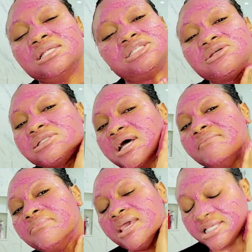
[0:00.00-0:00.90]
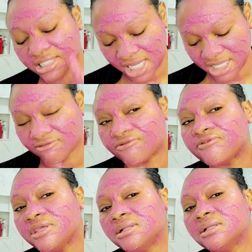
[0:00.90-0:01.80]
It's just amazing. I can
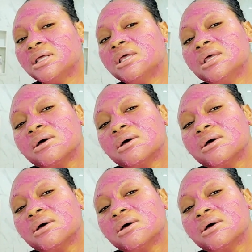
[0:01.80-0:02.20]
feel